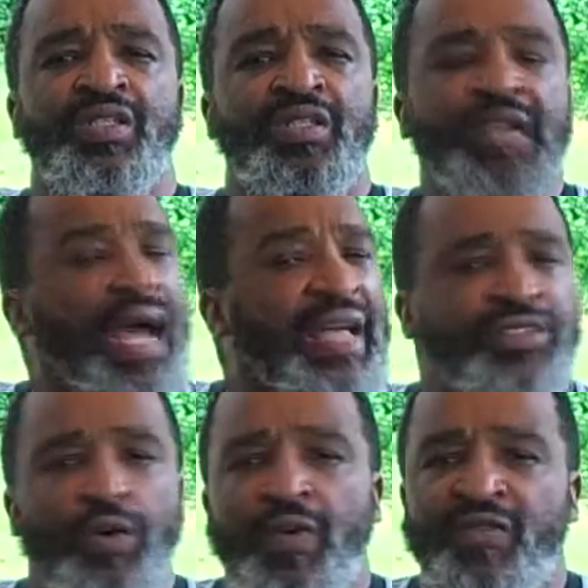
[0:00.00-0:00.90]
God's
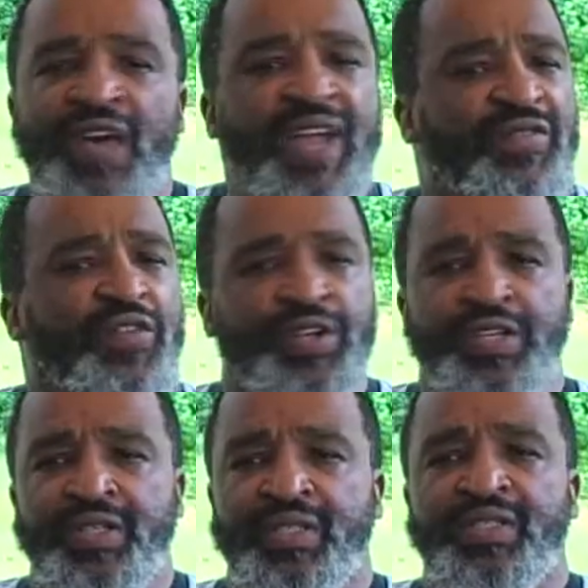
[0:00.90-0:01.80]
going to fight for
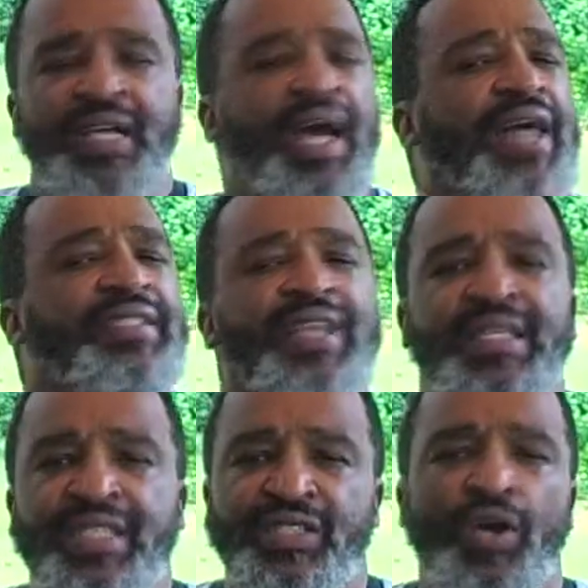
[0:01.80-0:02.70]
you. God's
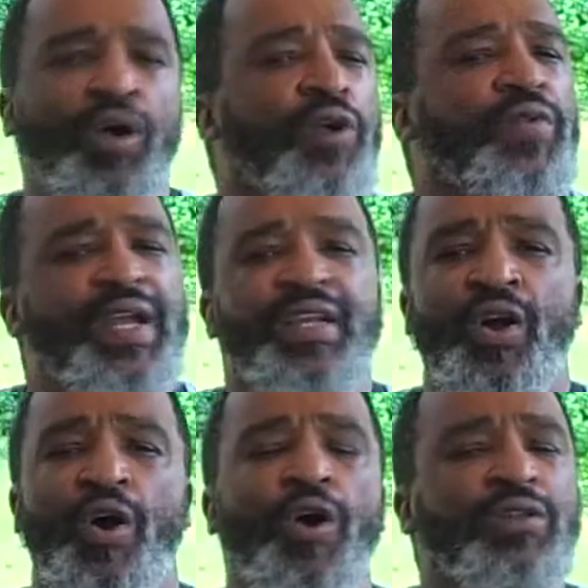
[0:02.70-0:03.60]
got this already
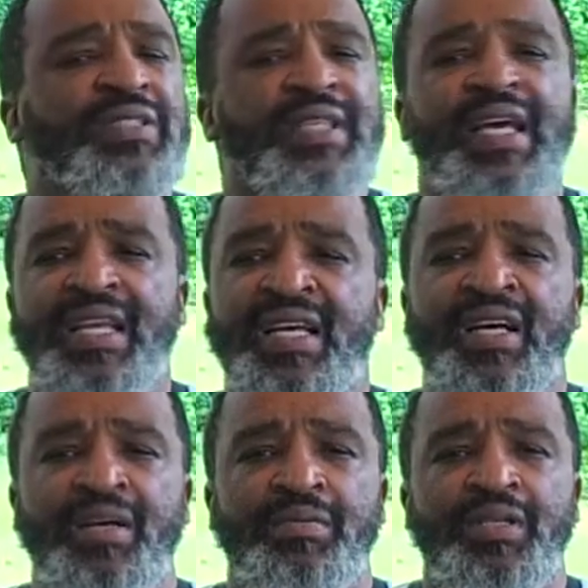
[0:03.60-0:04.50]
all set
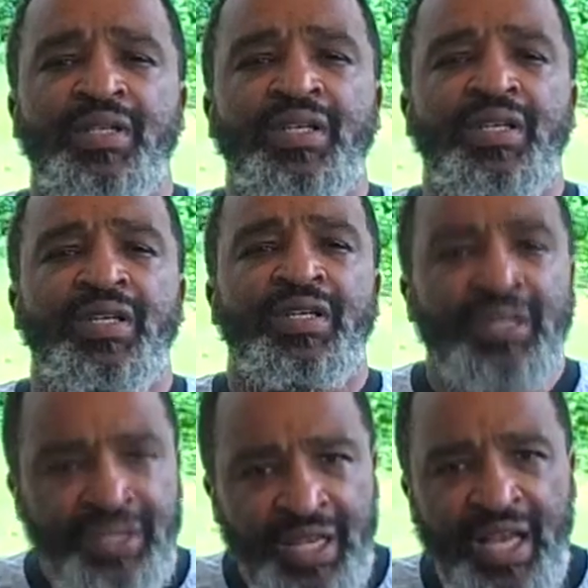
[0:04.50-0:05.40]
up.
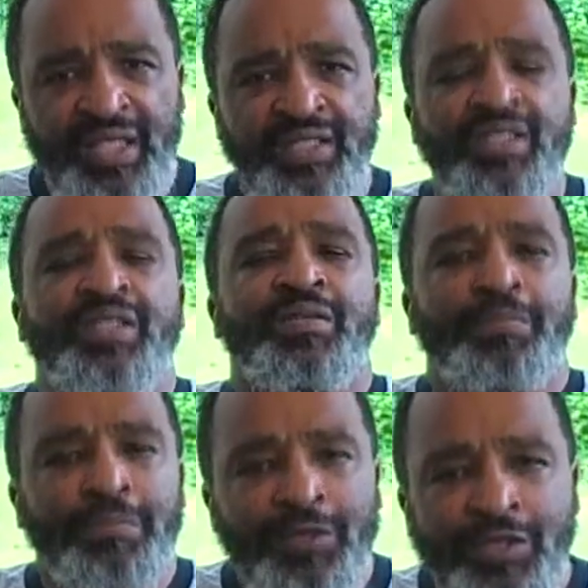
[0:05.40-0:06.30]
Just
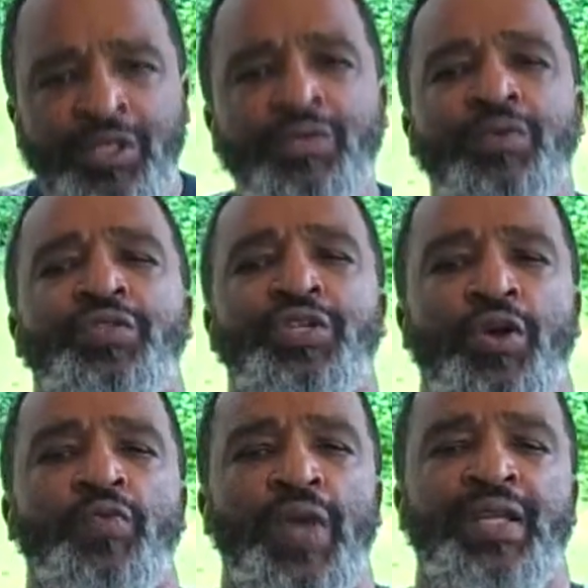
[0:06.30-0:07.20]
tune to
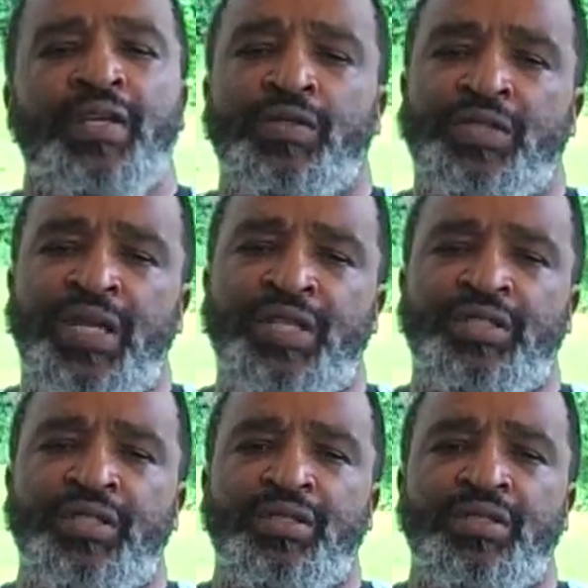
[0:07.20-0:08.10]
your radio
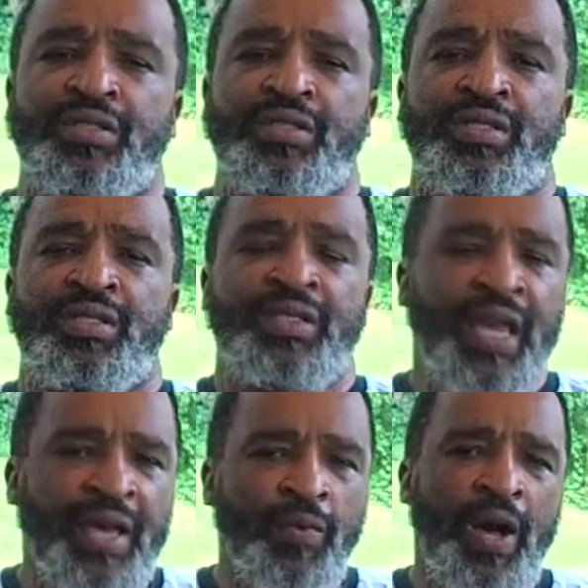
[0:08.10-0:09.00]
station,
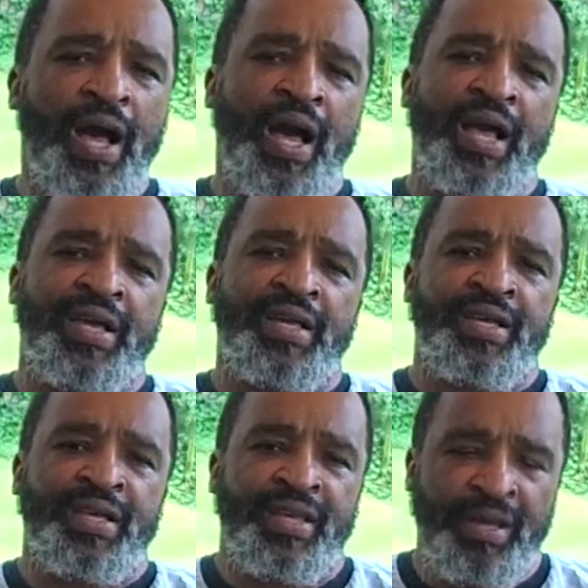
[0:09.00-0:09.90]

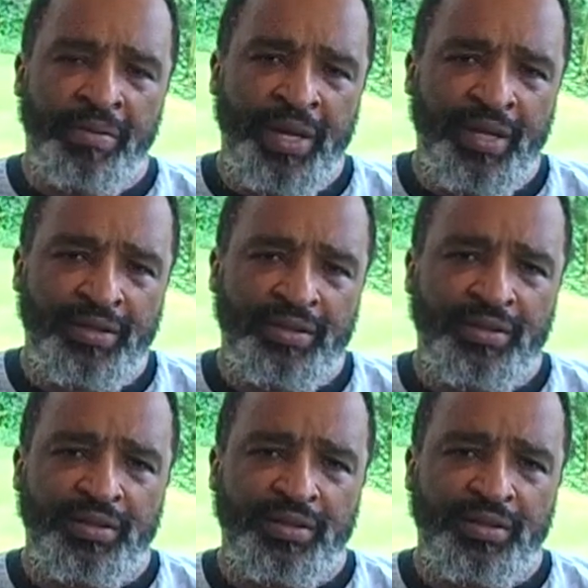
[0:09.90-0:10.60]
KYMS.